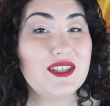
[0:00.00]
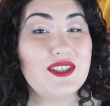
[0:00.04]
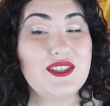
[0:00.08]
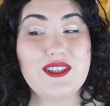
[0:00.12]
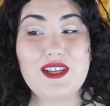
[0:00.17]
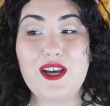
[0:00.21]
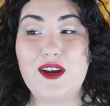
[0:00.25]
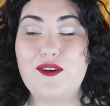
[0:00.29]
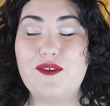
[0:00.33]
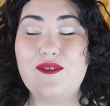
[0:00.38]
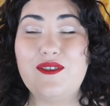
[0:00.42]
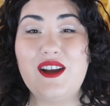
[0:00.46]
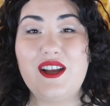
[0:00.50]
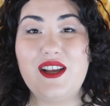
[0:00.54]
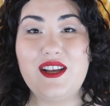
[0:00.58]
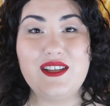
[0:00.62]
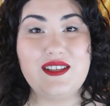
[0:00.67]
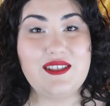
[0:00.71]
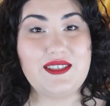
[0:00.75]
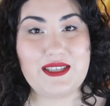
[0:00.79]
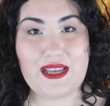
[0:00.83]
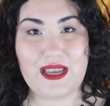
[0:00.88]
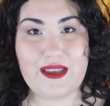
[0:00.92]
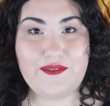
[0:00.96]
So
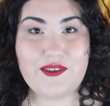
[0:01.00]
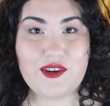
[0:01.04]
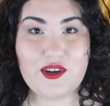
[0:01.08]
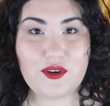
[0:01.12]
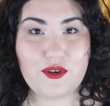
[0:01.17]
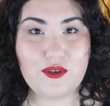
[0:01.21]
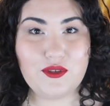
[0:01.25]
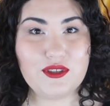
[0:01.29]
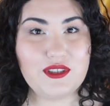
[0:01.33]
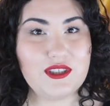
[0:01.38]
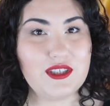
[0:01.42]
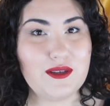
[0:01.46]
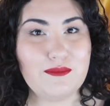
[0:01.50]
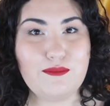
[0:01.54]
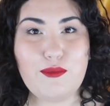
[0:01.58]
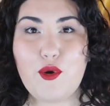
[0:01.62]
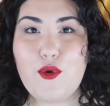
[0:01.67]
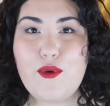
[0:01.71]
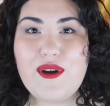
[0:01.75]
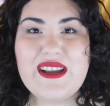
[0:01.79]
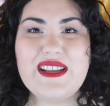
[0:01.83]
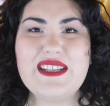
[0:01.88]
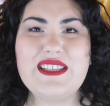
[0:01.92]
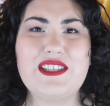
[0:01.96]
save your Ulta
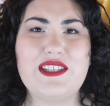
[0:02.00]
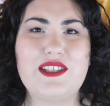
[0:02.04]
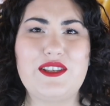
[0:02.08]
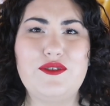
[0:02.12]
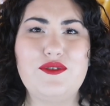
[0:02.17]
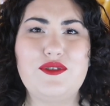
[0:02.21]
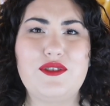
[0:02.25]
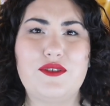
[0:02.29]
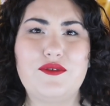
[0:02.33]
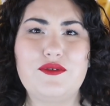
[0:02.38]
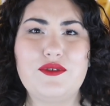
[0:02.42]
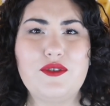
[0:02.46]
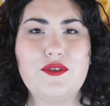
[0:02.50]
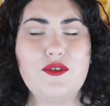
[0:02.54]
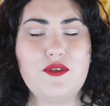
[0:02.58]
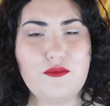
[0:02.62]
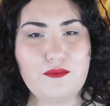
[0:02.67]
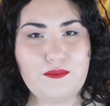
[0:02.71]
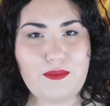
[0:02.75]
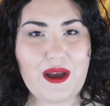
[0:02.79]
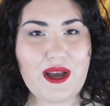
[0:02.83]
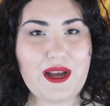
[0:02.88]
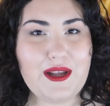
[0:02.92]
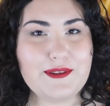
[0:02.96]
points, use those
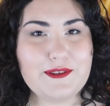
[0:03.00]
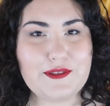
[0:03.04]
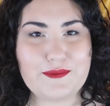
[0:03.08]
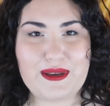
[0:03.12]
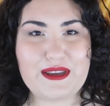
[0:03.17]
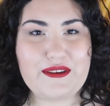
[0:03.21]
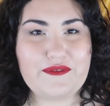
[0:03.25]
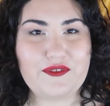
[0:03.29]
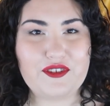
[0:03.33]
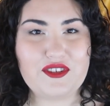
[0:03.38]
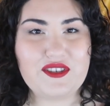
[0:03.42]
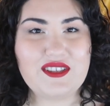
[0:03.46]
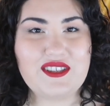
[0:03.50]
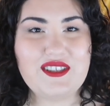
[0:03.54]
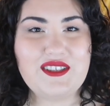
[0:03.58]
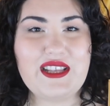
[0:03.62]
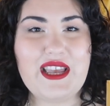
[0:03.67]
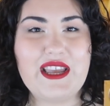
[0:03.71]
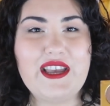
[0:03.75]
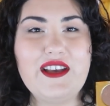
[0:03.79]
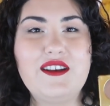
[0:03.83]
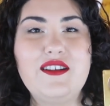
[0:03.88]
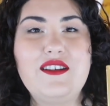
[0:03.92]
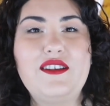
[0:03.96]
coupons, wait for a
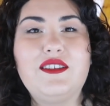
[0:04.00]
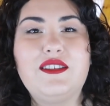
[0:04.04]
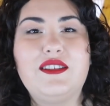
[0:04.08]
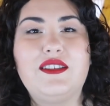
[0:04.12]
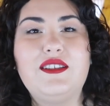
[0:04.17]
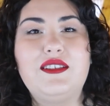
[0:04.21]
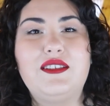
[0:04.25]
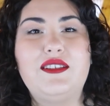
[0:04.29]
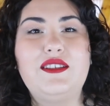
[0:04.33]
sale.